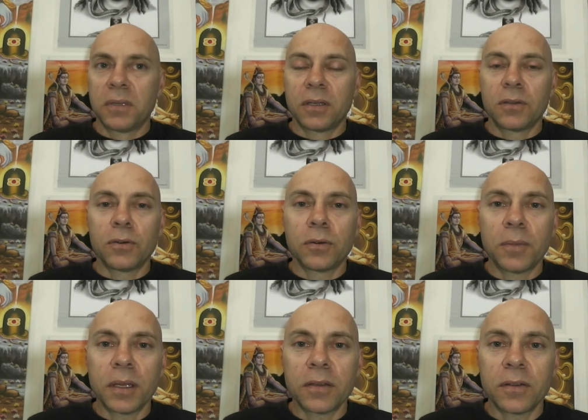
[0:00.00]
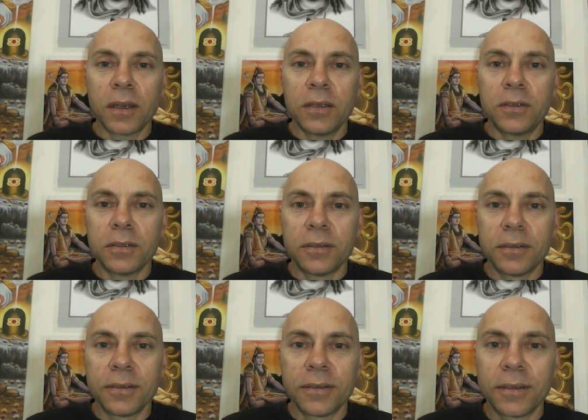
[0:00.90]
during meditation?
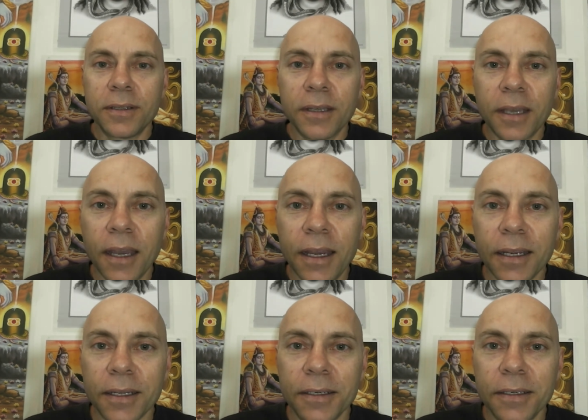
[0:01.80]
You can't.